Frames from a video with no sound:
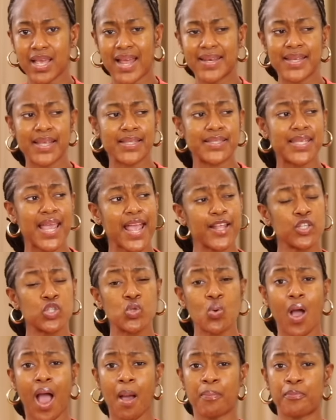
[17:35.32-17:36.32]
and then tend
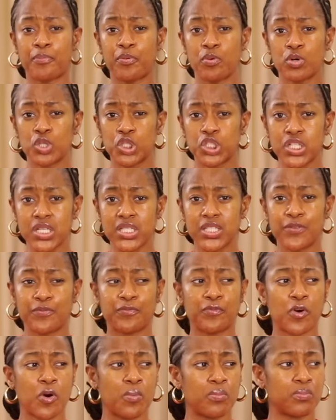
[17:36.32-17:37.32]
to approach it
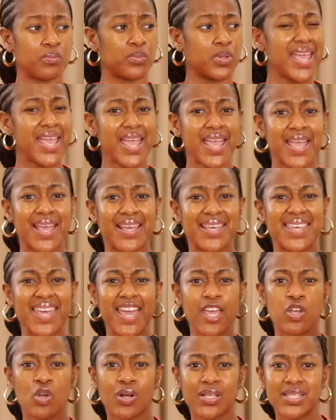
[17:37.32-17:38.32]
from a
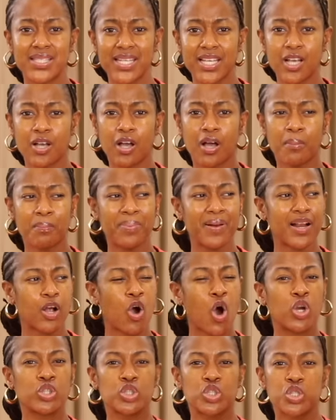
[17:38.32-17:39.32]
chaotic,
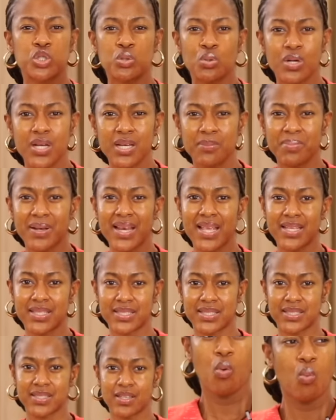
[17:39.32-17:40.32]
controlling
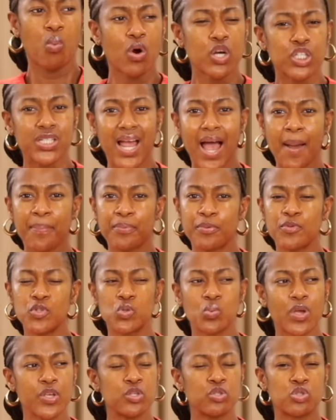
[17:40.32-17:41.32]
place. What happens
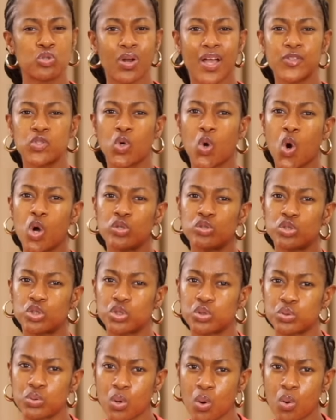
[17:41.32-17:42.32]
when you try to
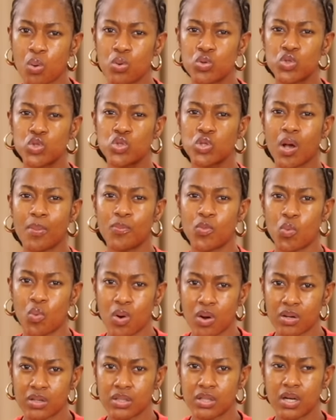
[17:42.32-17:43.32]
control
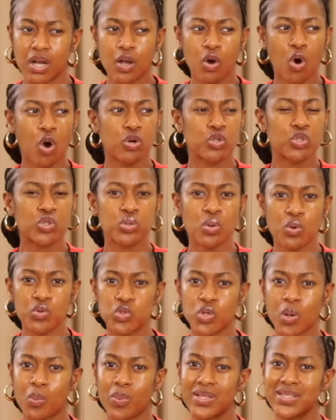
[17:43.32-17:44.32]

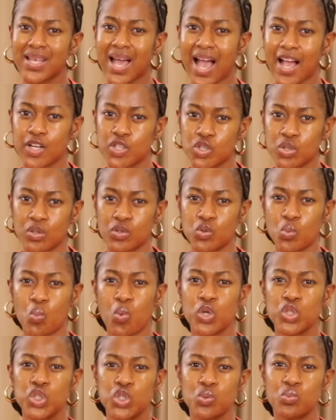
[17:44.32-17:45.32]
someone's action?
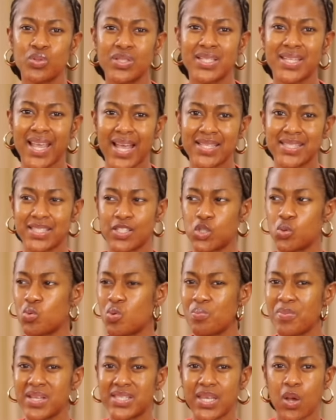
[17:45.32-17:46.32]
What you would get is you will
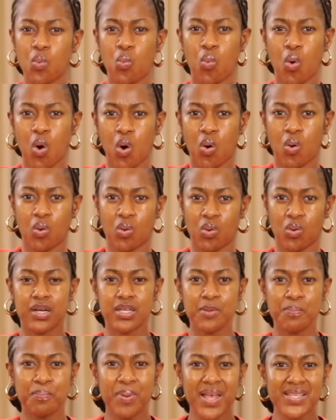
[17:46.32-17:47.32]
meet a wall.
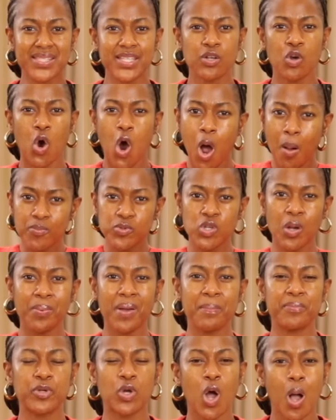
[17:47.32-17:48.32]
The person comes up
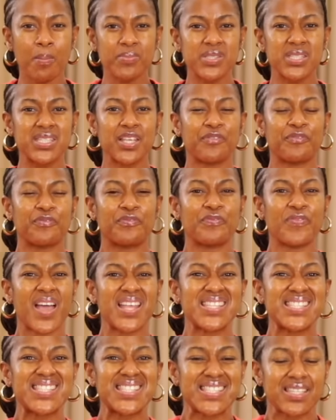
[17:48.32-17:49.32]
and becomes
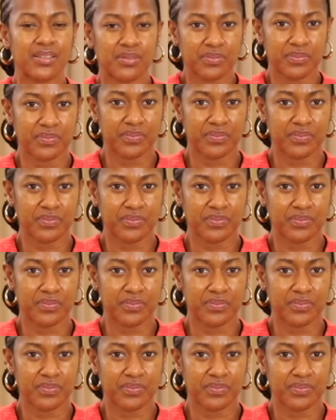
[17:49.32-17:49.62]
defensive